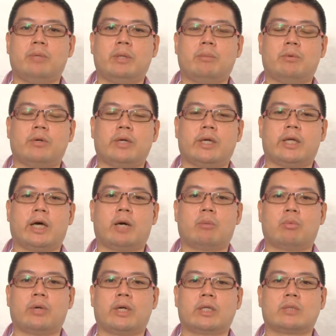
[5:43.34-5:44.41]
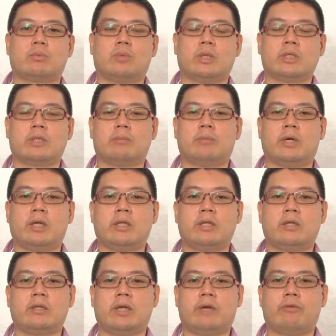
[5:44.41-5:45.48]
people get outbreaks once a month,
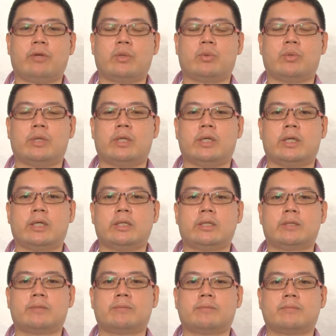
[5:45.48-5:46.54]
every 20 days.